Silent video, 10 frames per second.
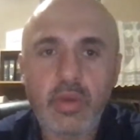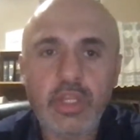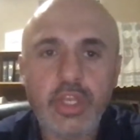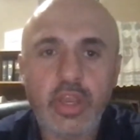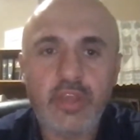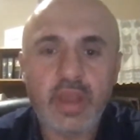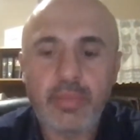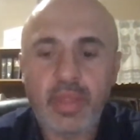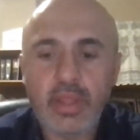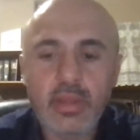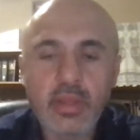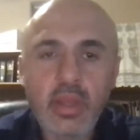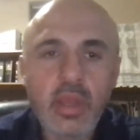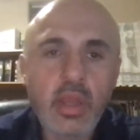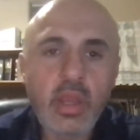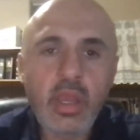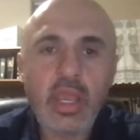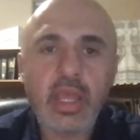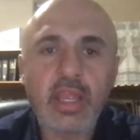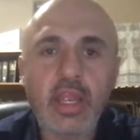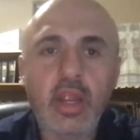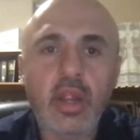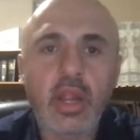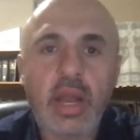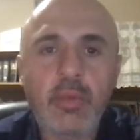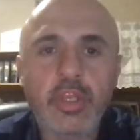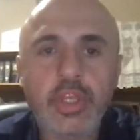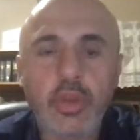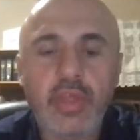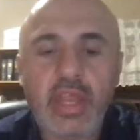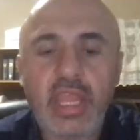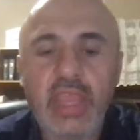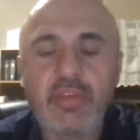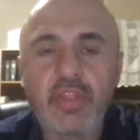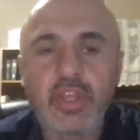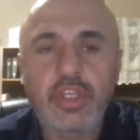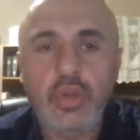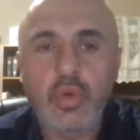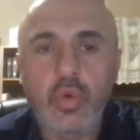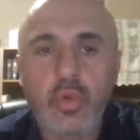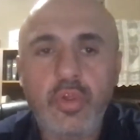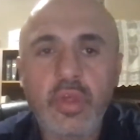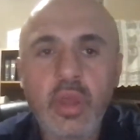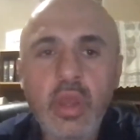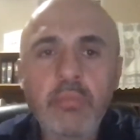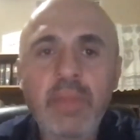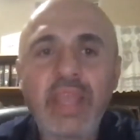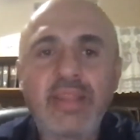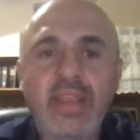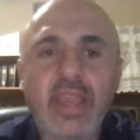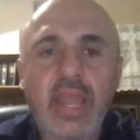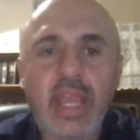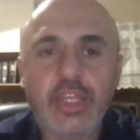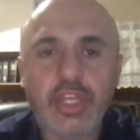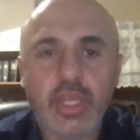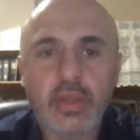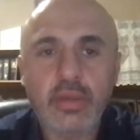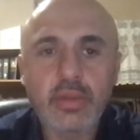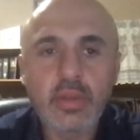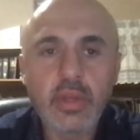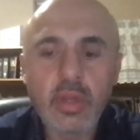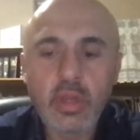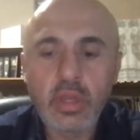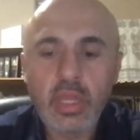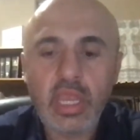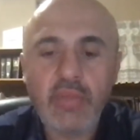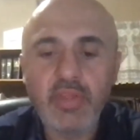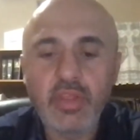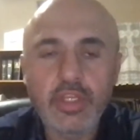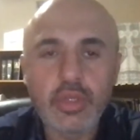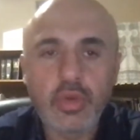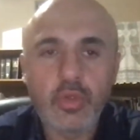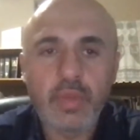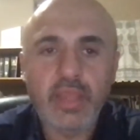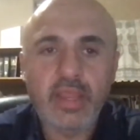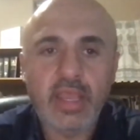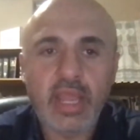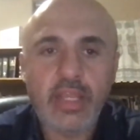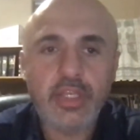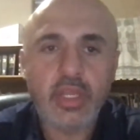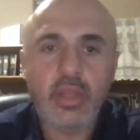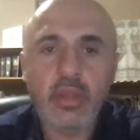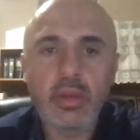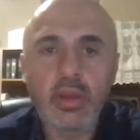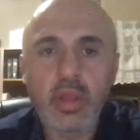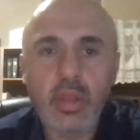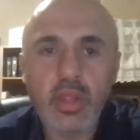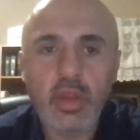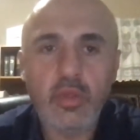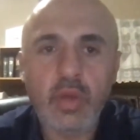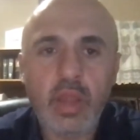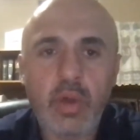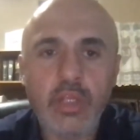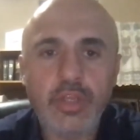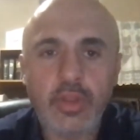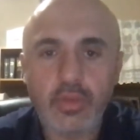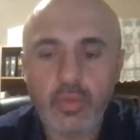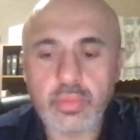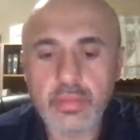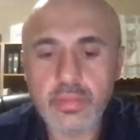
I want to show you something. And here I'm going to show you that even the Jews made the connection. Even the Jews made the connection. Here's what I want you to do.